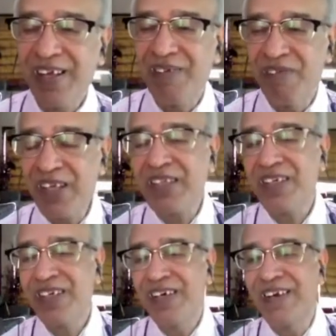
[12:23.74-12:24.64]
with
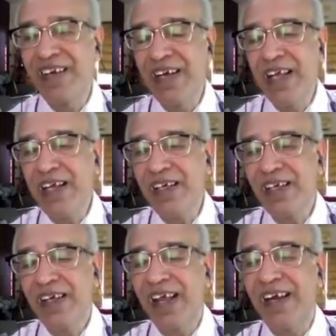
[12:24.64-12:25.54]

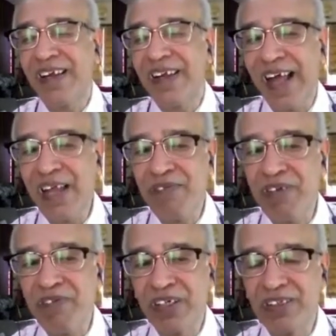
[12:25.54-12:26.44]
reading and a life
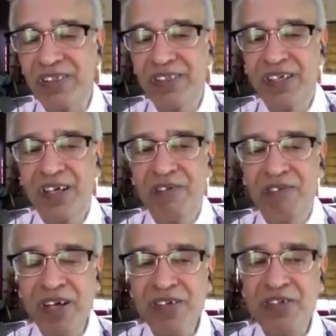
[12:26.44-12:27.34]
event.
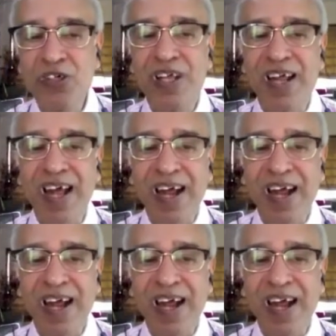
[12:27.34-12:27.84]
One should